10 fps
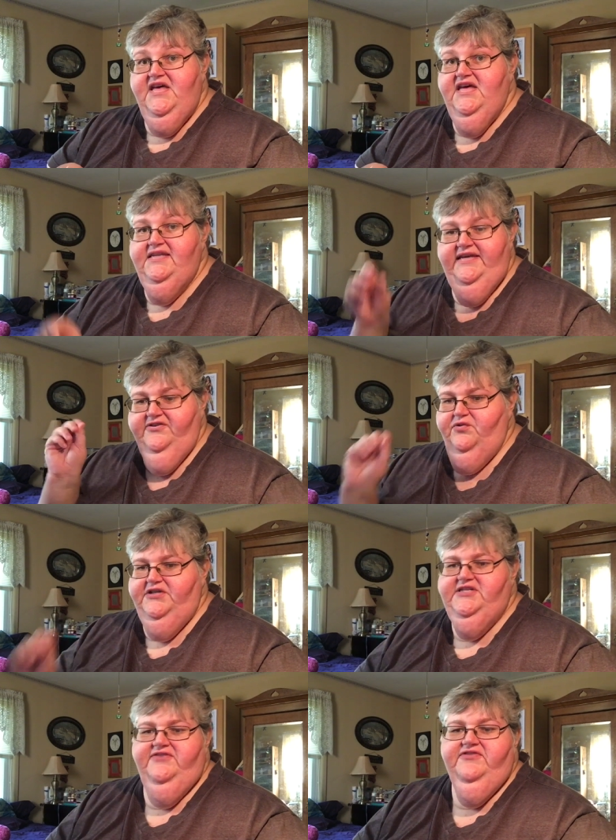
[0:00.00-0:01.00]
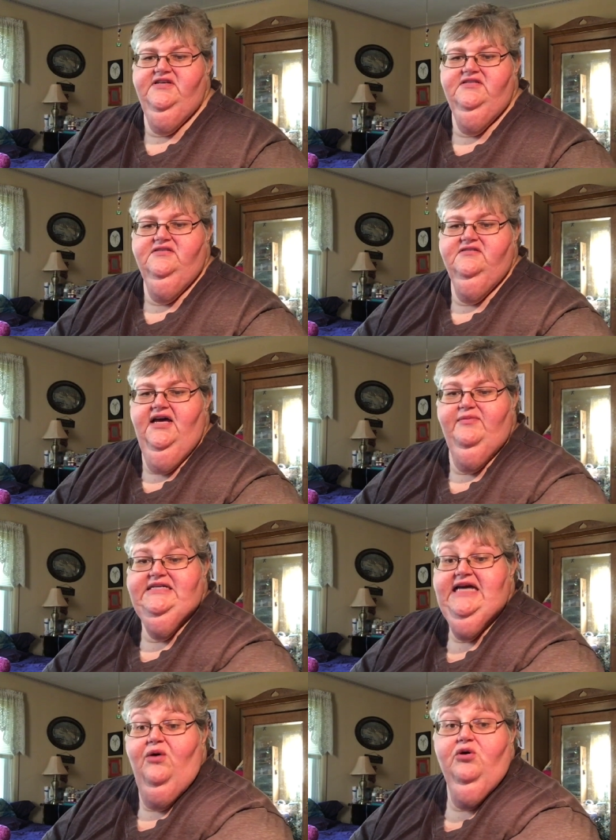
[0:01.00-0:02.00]
and lay there and watch Netflix on my
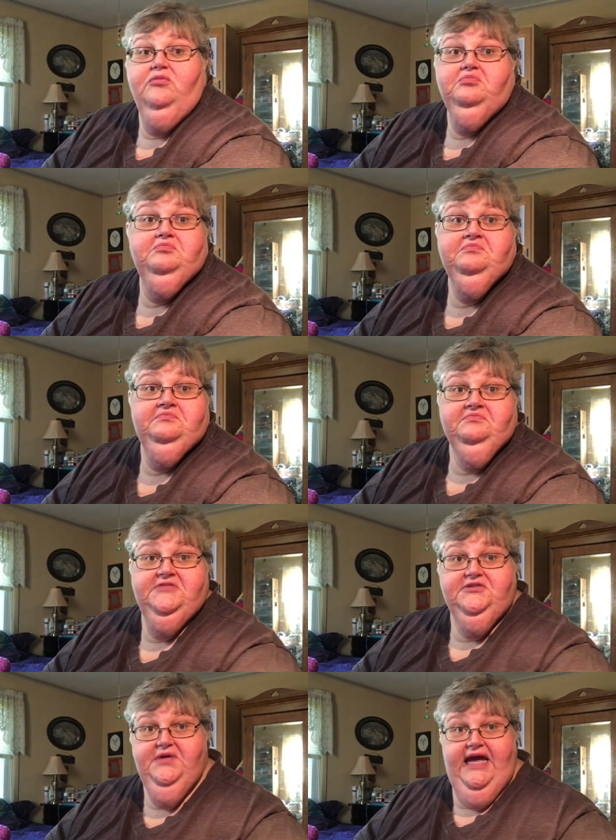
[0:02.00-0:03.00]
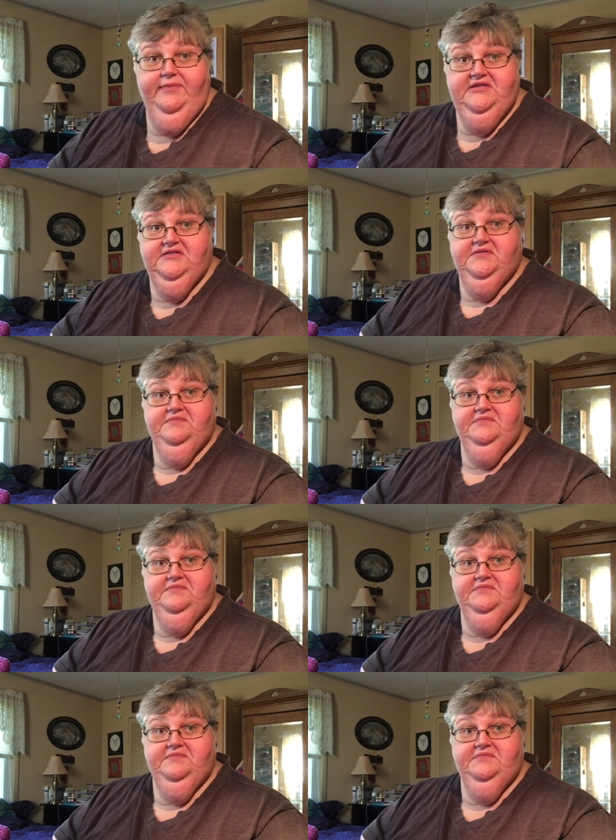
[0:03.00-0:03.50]
towel. That's what happens.